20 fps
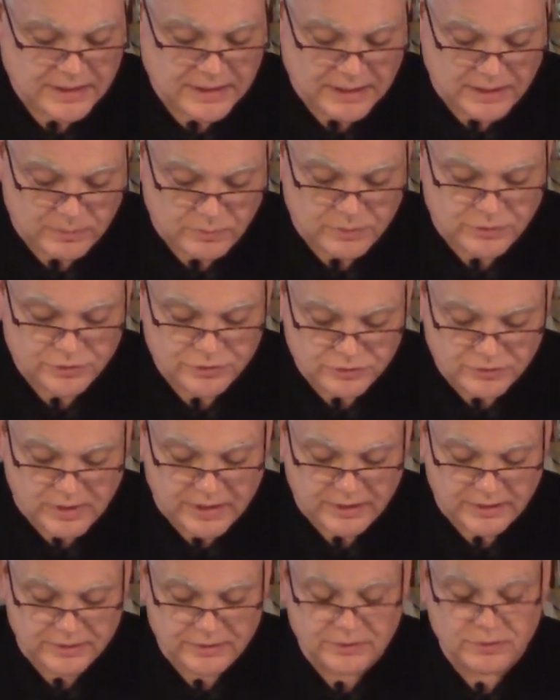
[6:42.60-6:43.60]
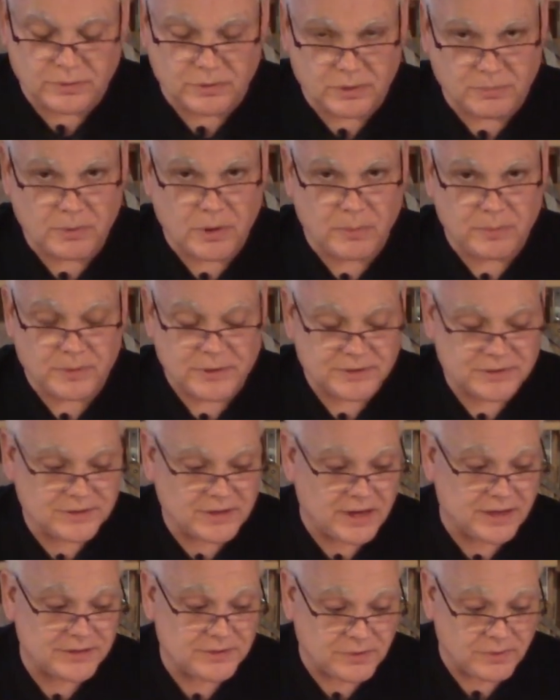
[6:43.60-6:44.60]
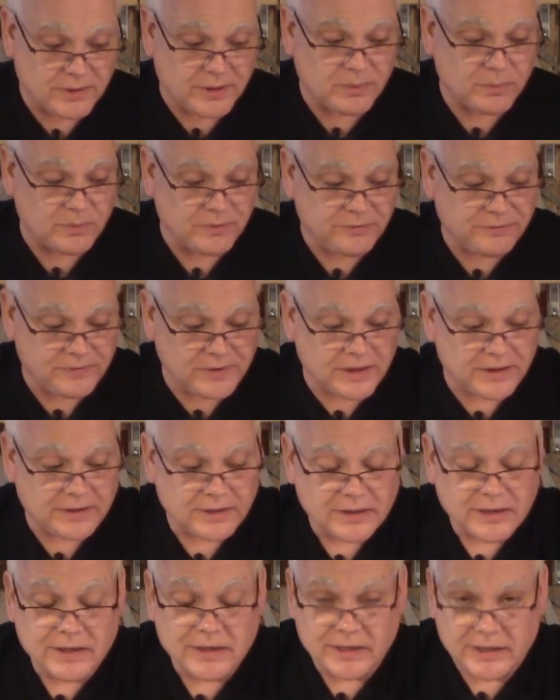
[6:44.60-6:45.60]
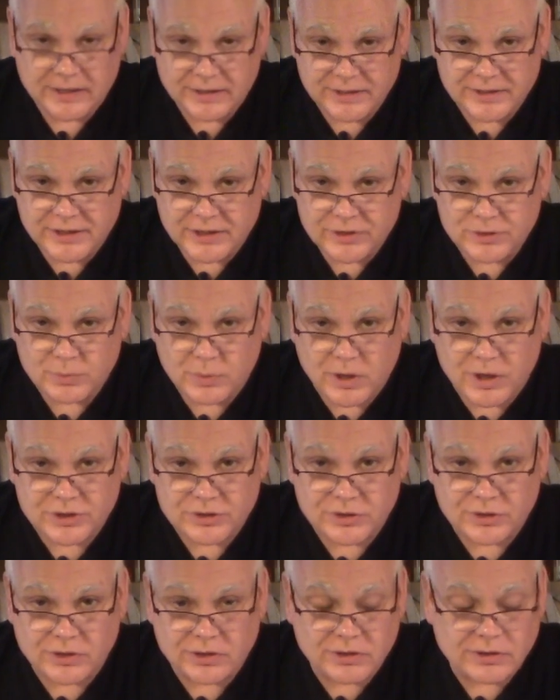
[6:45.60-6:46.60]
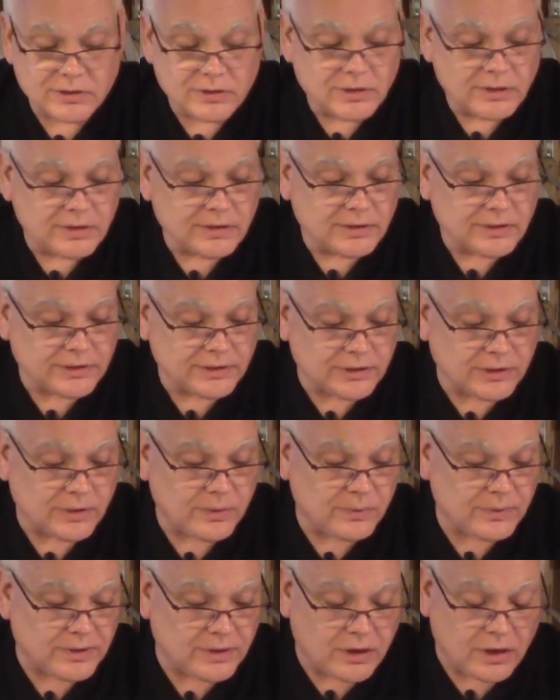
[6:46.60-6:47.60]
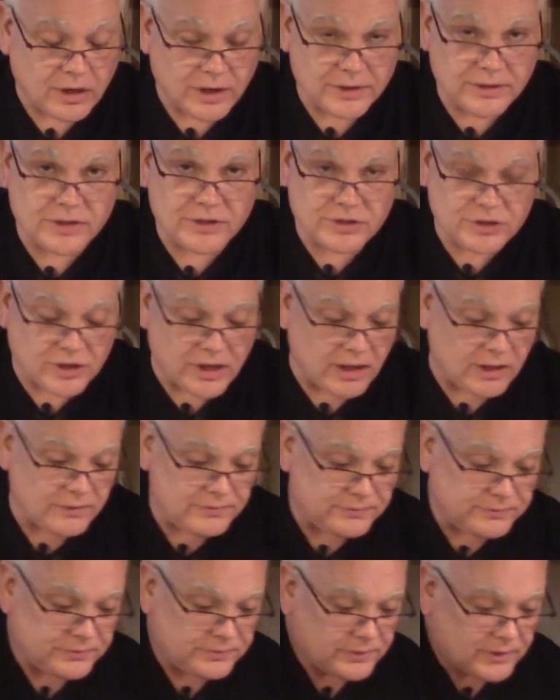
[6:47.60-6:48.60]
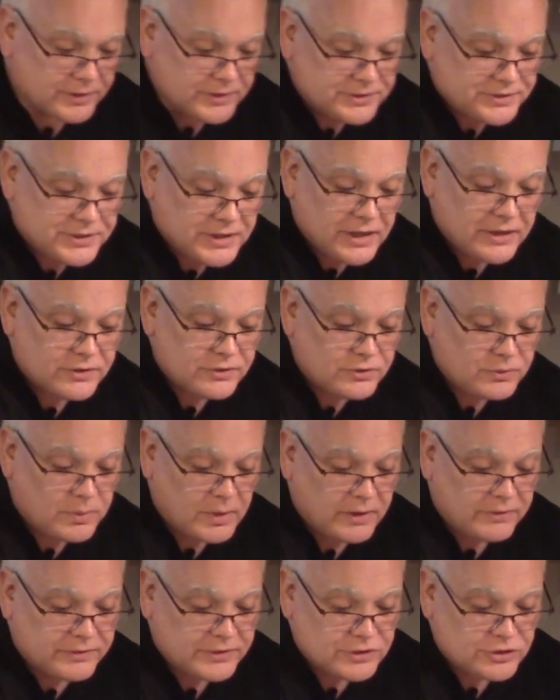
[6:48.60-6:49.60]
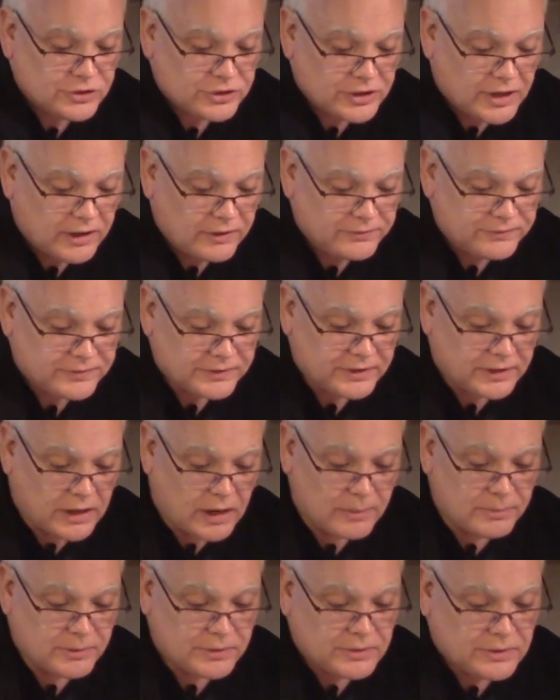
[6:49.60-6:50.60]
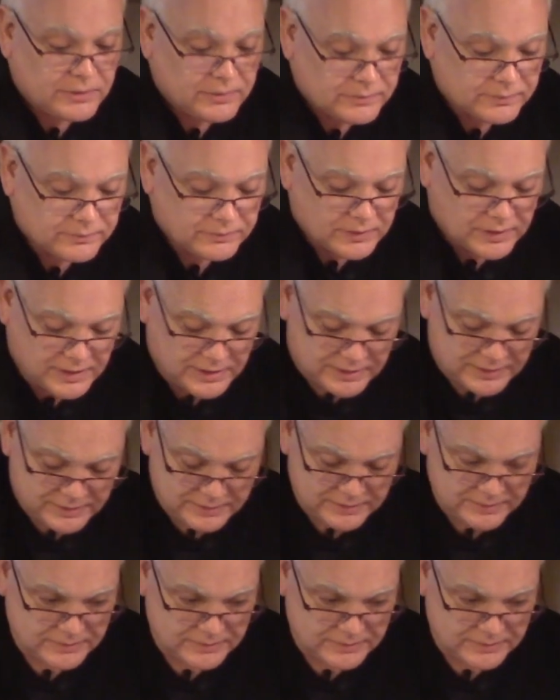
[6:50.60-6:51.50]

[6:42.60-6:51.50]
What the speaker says: it will shrink to an appropriate size so that it will fit in a dishwasher, you know, on the shelf, on a standard 12-inch shelf in a cupboard, right?